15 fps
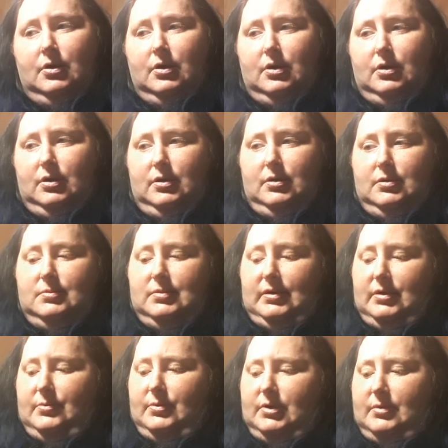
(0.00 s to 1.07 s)

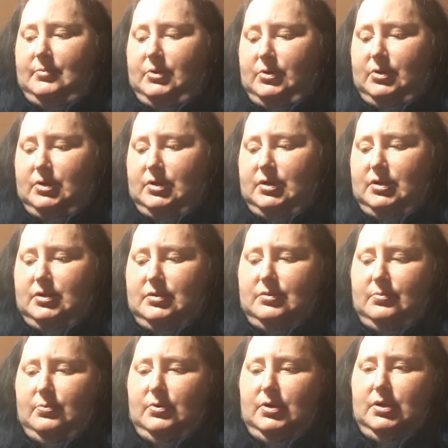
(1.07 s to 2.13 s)
Second one I'm doing is
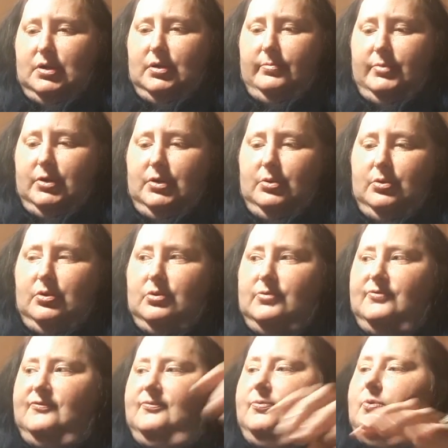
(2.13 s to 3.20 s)
one I've been doing
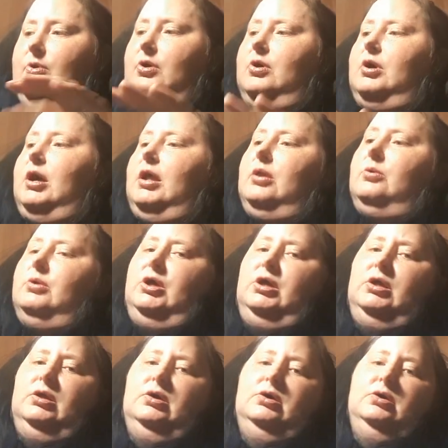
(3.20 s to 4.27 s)
for
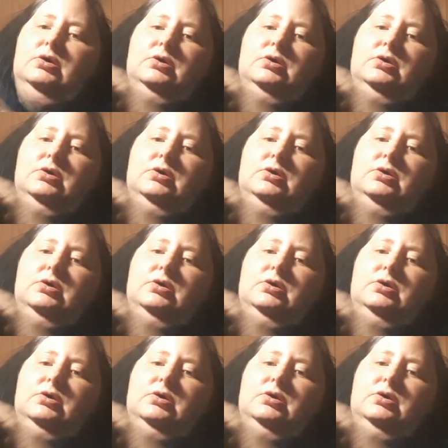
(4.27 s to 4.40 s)
Halloween.